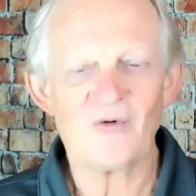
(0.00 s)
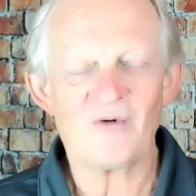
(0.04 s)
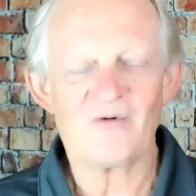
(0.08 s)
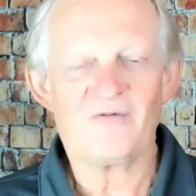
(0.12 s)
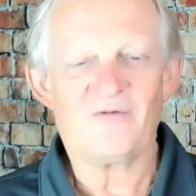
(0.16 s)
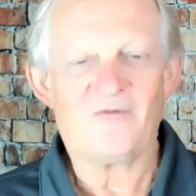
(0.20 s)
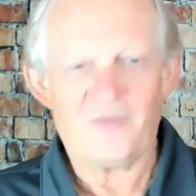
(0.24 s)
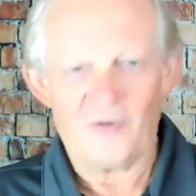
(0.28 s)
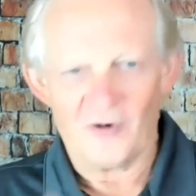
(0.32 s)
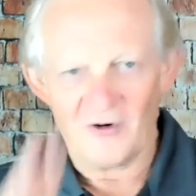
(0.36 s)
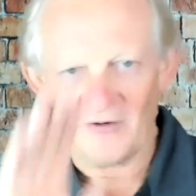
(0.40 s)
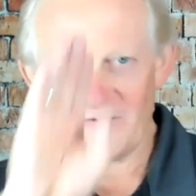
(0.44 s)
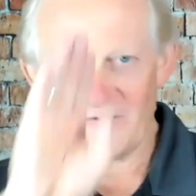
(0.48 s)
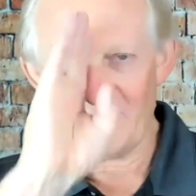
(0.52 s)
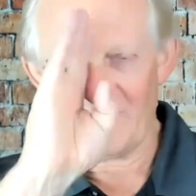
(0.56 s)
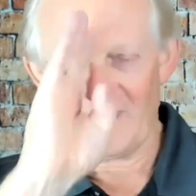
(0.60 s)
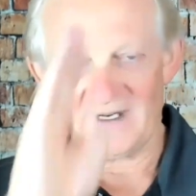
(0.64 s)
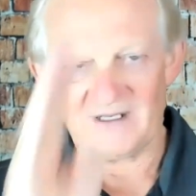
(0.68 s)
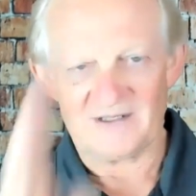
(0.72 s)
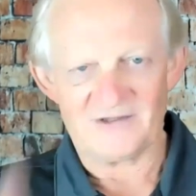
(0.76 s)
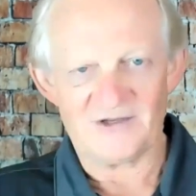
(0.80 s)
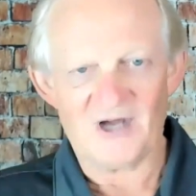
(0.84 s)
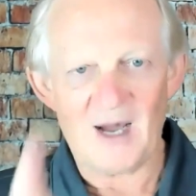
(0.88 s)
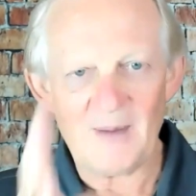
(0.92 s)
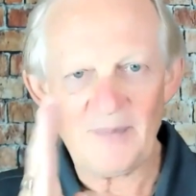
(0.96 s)

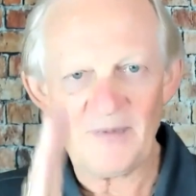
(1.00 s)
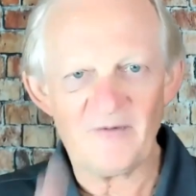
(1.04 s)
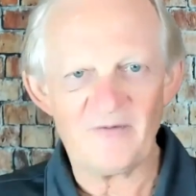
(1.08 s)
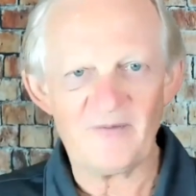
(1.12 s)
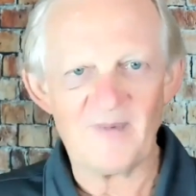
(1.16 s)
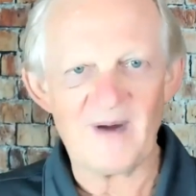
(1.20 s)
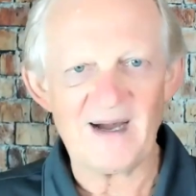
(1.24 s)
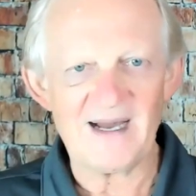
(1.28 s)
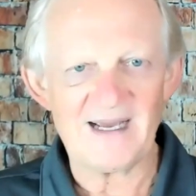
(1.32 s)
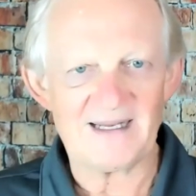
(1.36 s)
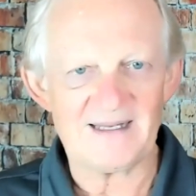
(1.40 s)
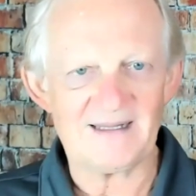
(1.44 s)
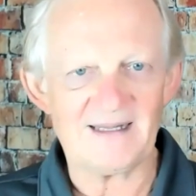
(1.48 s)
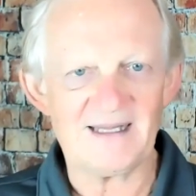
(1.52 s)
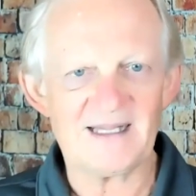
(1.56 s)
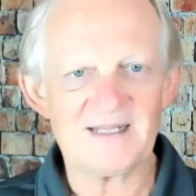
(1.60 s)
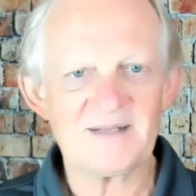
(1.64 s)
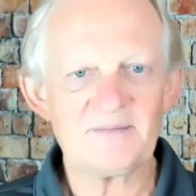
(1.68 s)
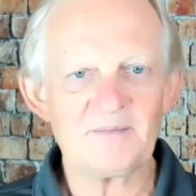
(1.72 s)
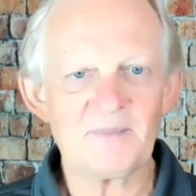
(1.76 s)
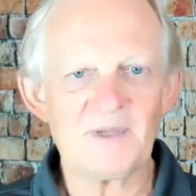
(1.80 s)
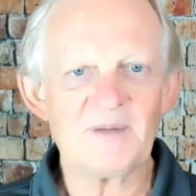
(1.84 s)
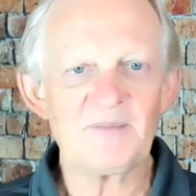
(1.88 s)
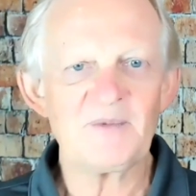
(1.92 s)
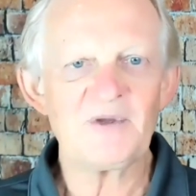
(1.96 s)
forefront, top of mind? Let
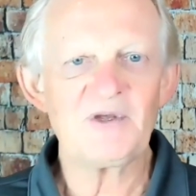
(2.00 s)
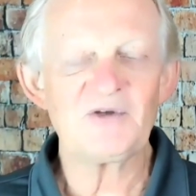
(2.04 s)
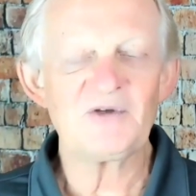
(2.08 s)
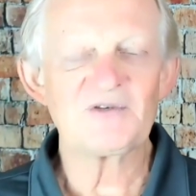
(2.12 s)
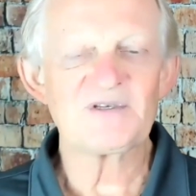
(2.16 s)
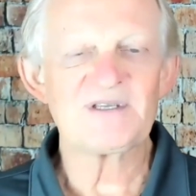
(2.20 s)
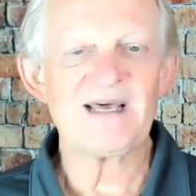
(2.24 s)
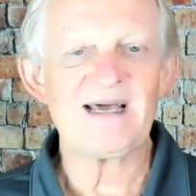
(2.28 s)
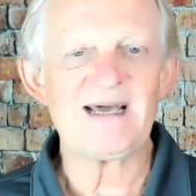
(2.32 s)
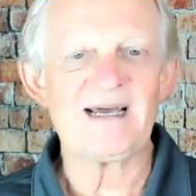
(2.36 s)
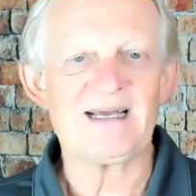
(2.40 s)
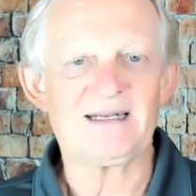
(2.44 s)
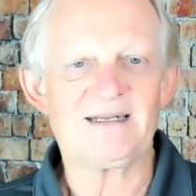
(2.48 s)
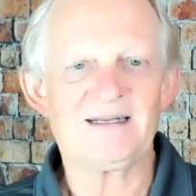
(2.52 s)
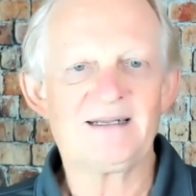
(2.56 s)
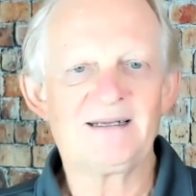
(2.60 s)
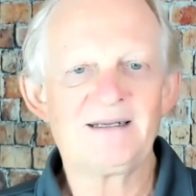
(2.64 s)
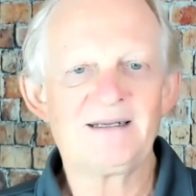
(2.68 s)
me use that.